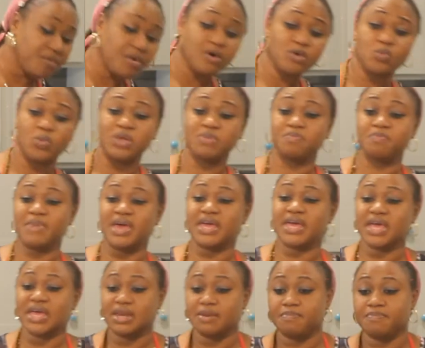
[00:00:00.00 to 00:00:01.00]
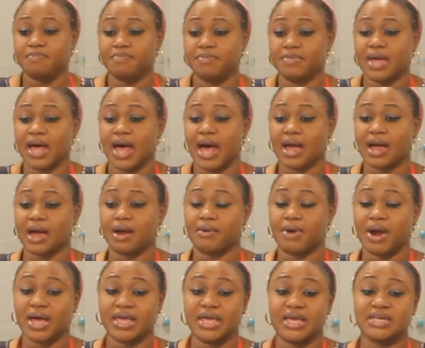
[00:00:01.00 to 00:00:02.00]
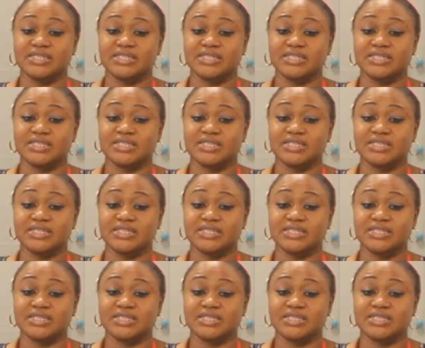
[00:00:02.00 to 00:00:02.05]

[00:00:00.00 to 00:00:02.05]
wrong with making akara